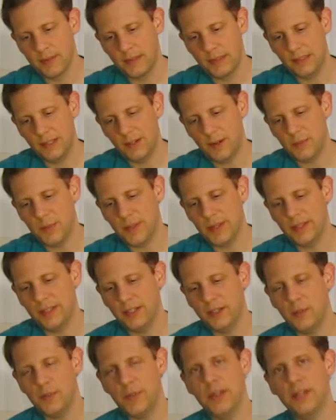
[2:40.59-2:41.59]
Little bit,
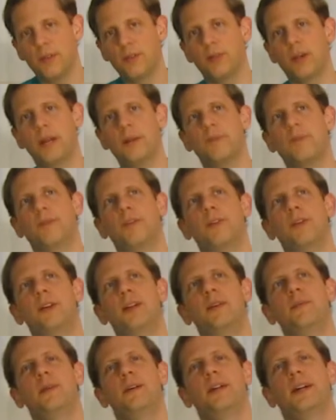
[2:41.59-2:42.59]
little bit
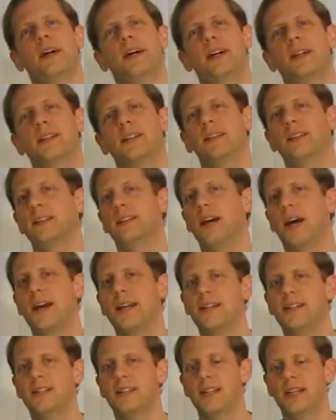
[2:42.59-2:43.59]
grapefruity, but not
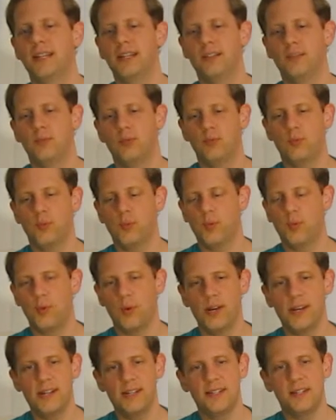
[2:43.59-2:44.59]
not like
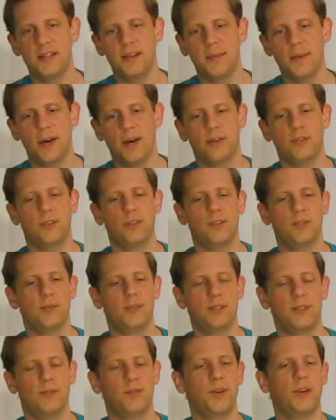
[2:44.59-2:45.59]
crazy amounts.
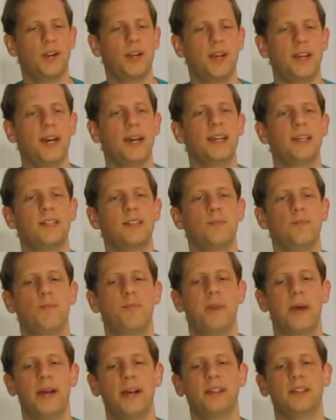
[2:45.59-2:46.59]
Very nice
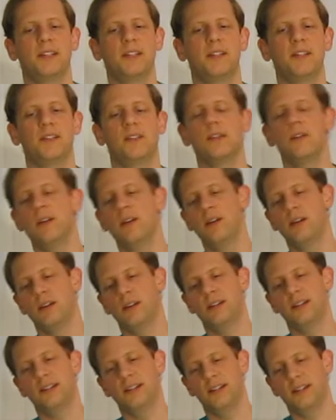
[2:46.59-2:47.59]
balance.
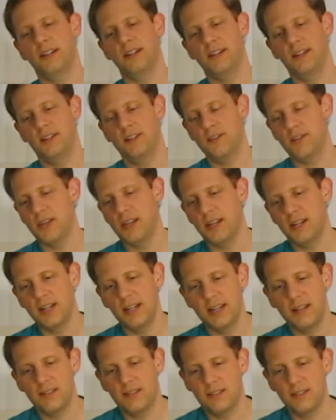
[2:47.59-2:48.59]
Uh, you do get a
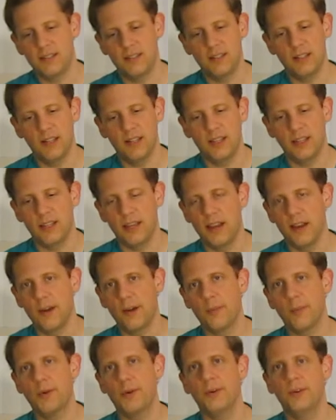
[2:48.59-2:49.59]
nice, like a
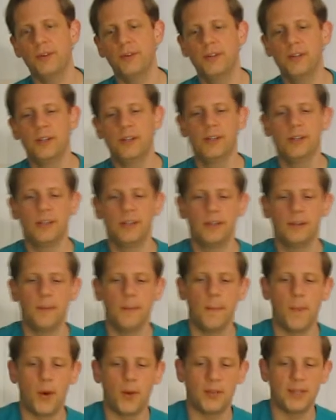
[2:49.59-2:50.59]
caramel,
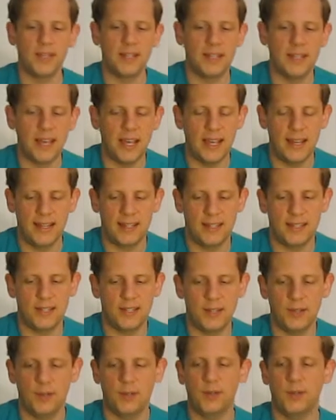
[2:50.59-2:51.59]
malty
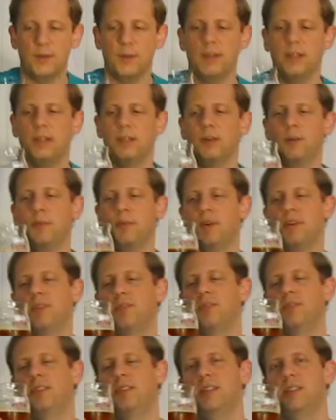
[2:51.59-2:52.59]
taste. A little bit
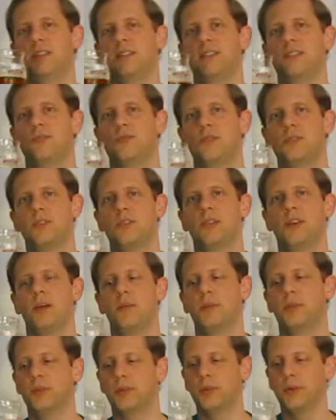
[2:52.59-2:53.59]
of the citrus
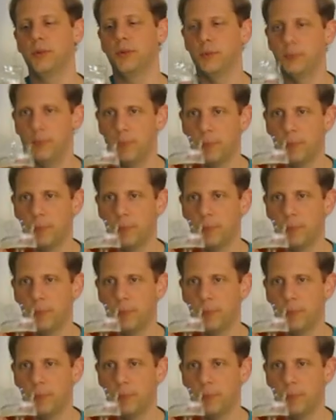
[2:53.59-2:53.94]
coming through.